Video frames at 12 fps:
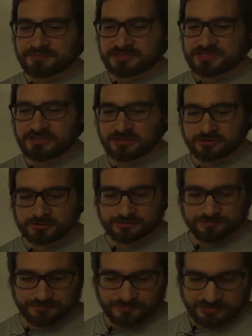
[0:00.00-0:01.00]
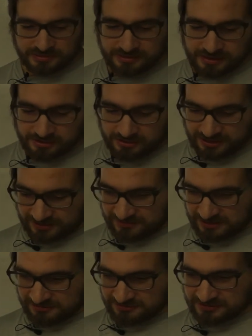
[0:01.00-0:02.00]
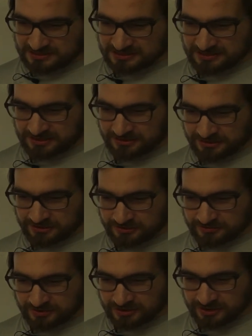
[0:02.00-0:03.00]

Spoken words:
So now you have a different scenario.